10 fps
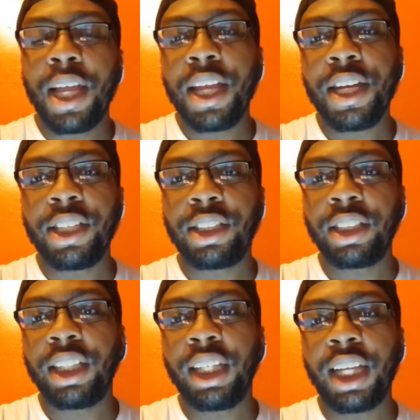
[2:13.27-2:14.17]

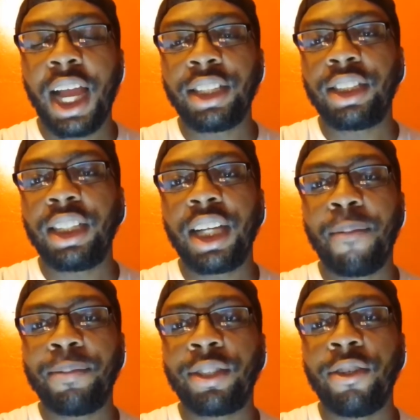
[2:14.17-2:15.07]
Initially, I just seen the
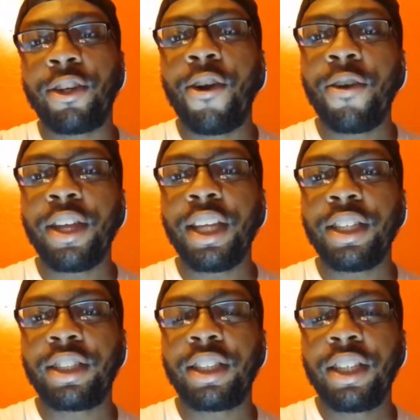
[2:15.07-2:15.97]
episode,
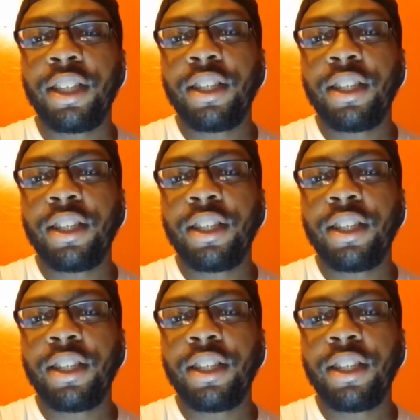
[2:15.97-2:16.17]
Cody's,